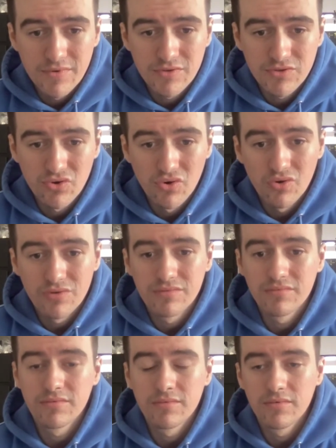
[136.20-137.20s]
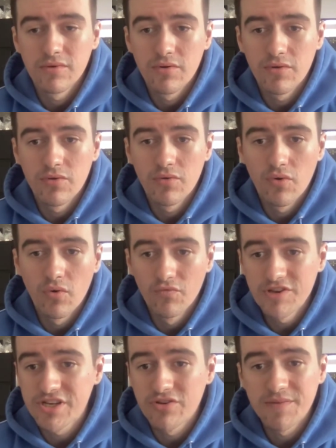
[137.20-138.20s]
So
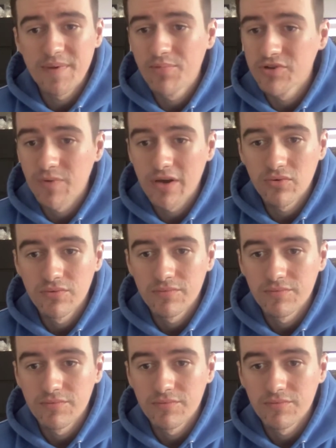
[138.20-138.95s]
reach out to people as well,